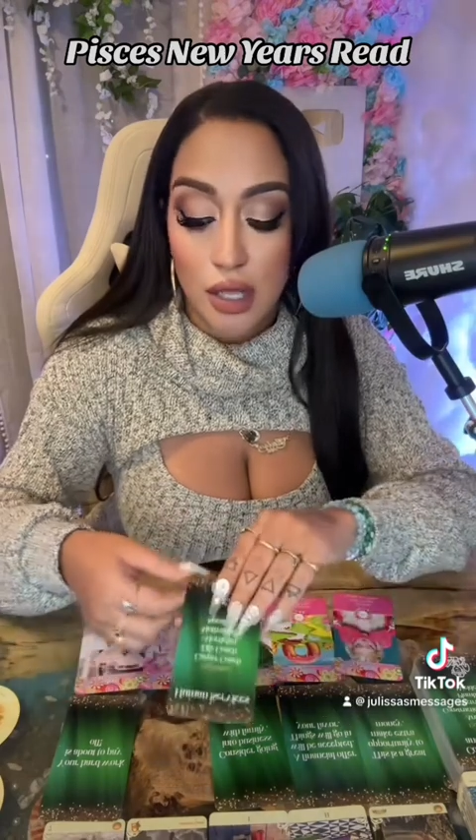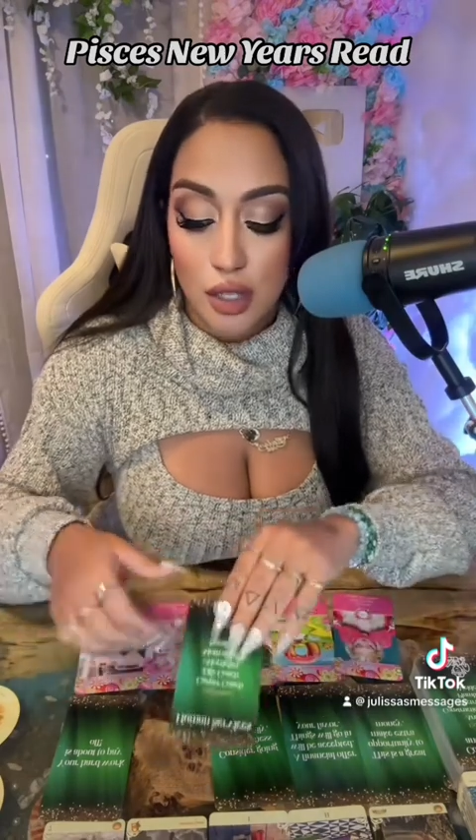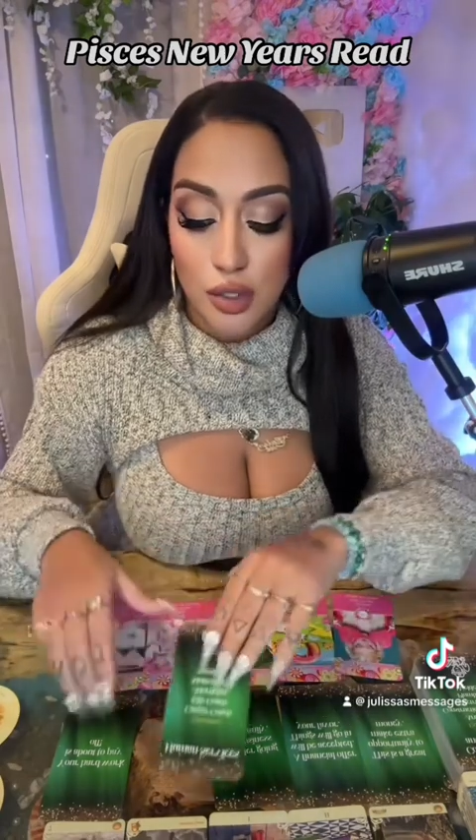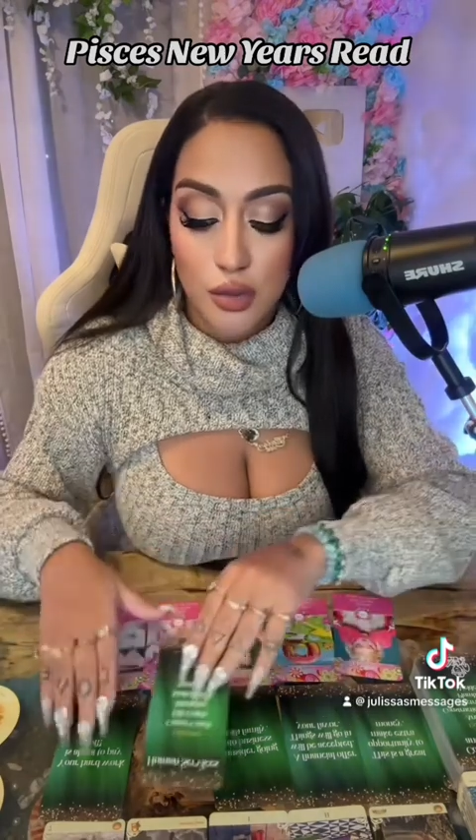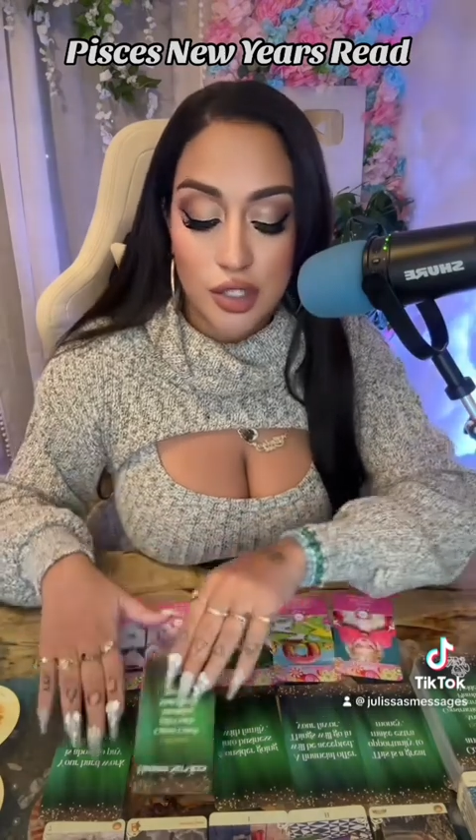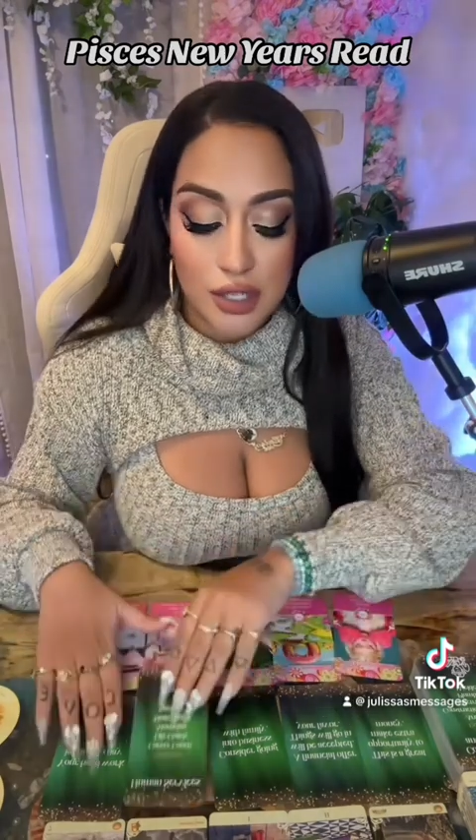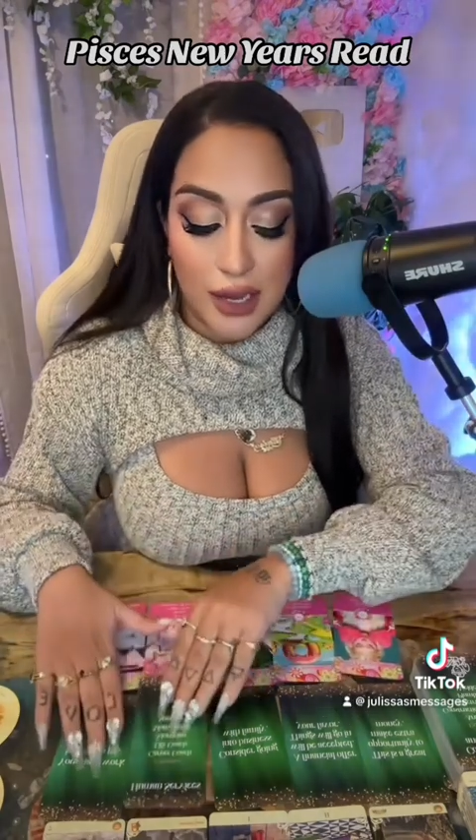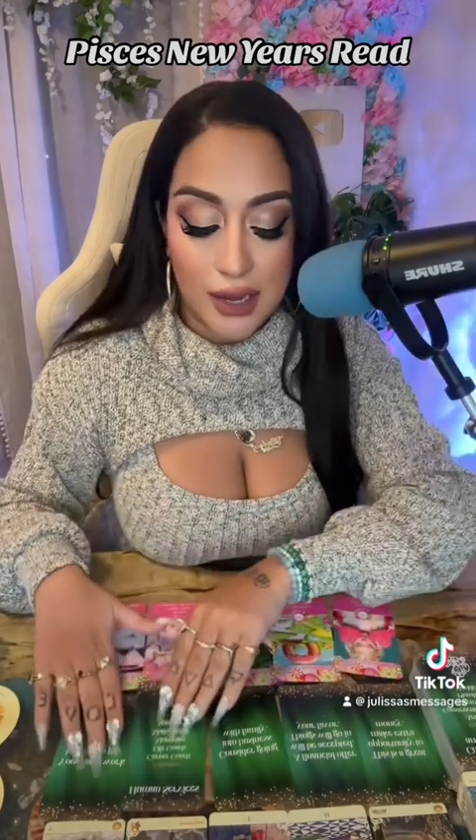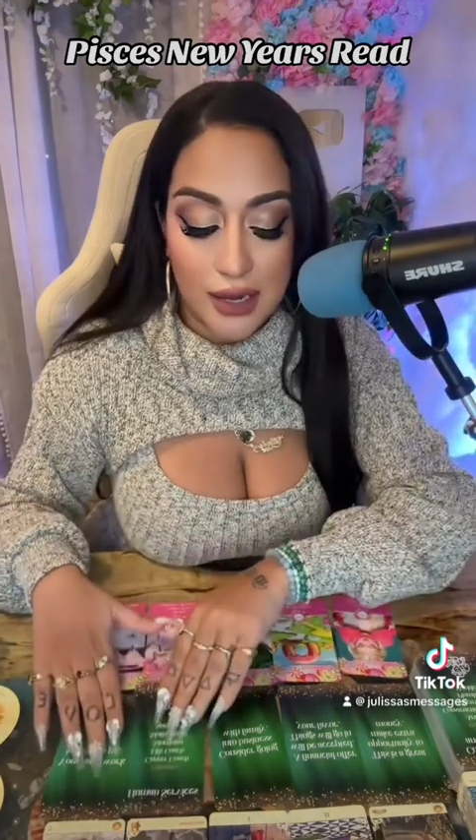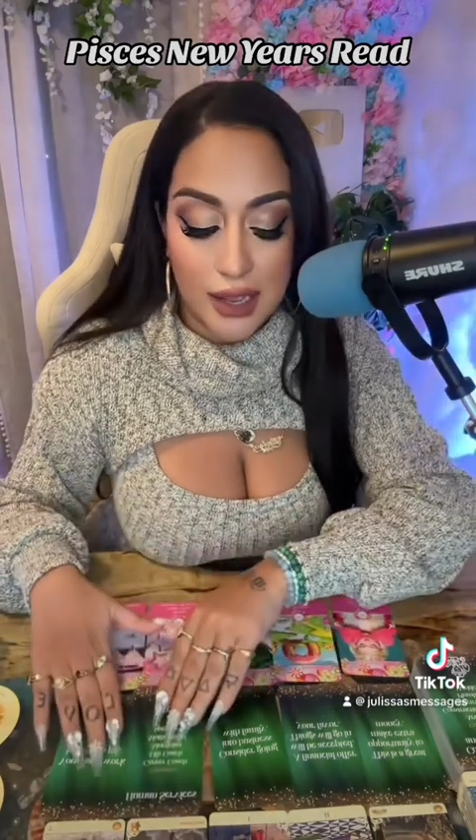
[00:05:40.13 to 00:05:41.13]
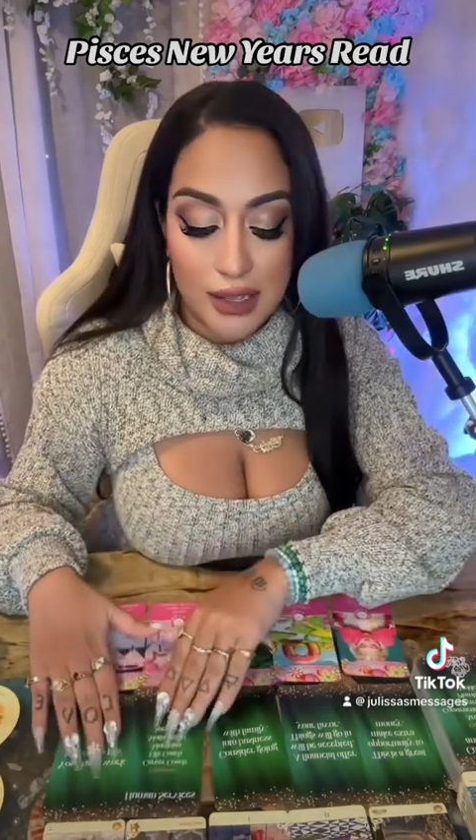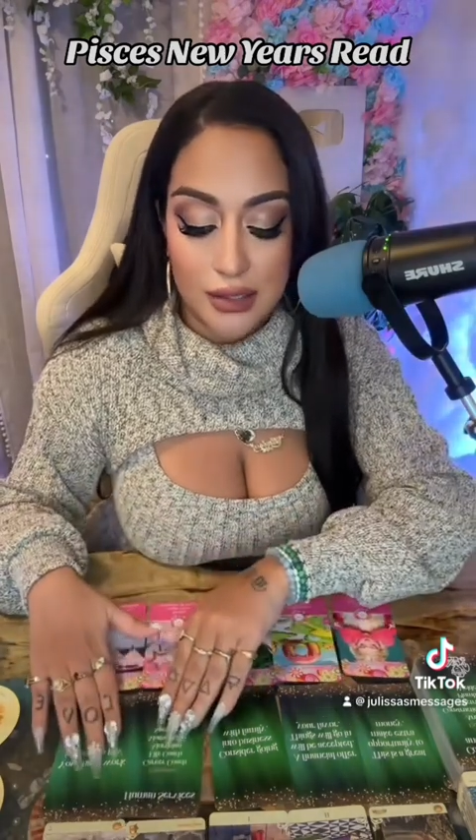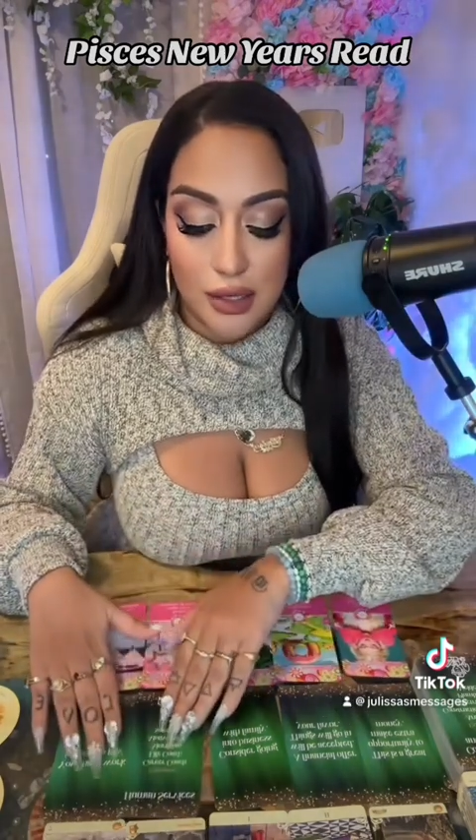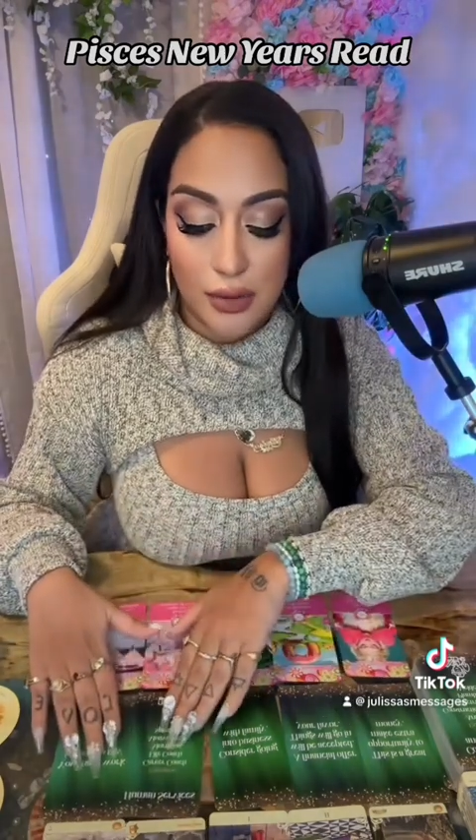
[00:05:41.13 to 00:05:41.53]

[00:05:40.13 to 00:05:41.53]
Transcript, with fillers: You will shine as a